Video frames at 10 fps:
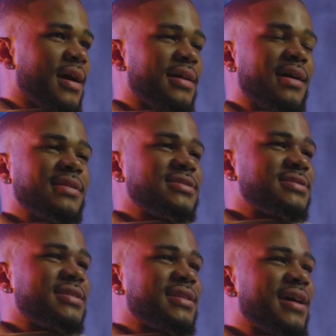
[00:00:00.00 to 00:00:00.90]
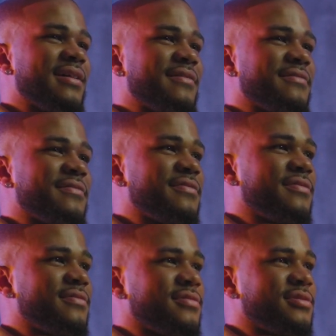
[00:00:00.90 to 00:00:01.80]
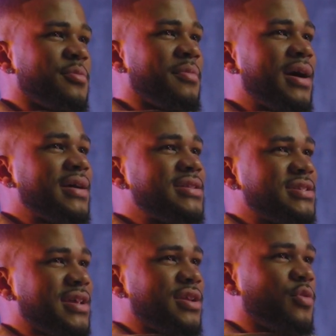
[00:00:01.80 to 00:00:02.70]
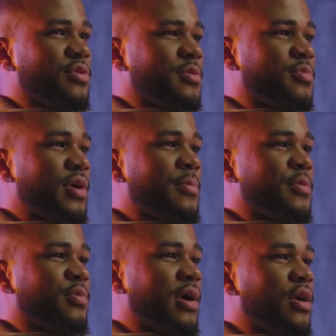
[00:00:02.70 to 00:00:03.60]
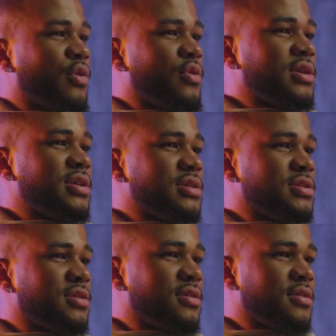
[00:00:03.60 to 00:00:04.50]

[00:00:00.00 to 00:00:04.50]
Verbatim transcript: I I just didn't have the mindset or the proper priorities